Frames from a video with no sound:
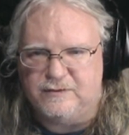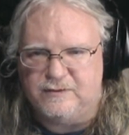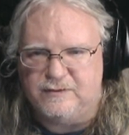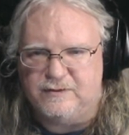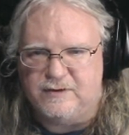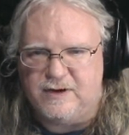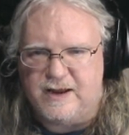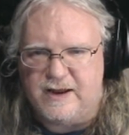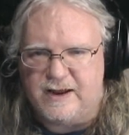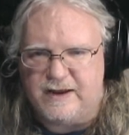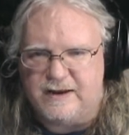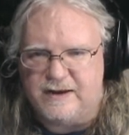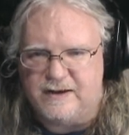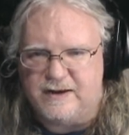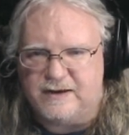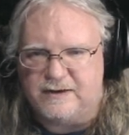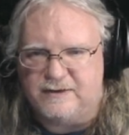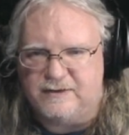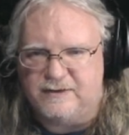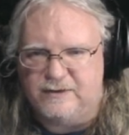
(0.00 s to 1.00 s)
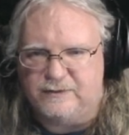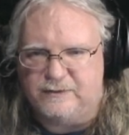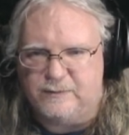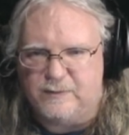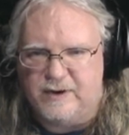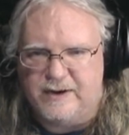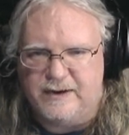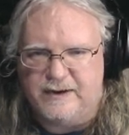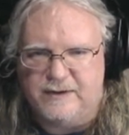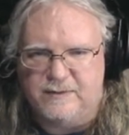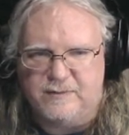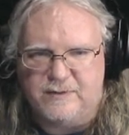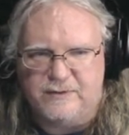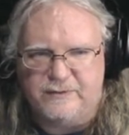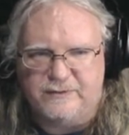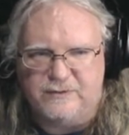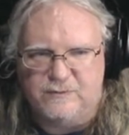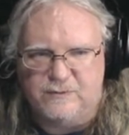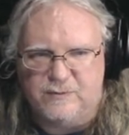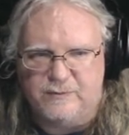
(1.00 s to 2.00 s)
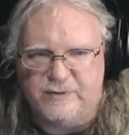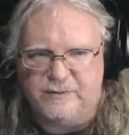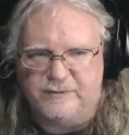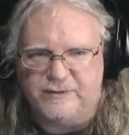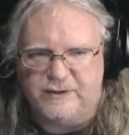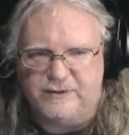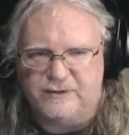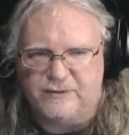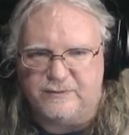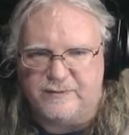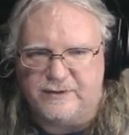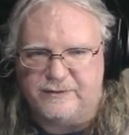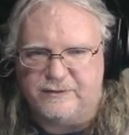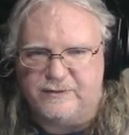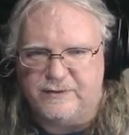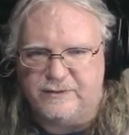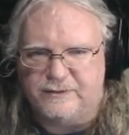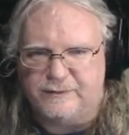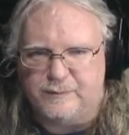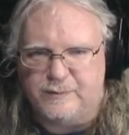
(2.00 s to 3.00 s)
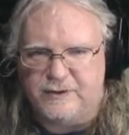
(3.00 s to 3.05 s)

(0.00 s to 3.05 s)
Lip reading: you can't connect this way because you won't be able to get to the rest of this,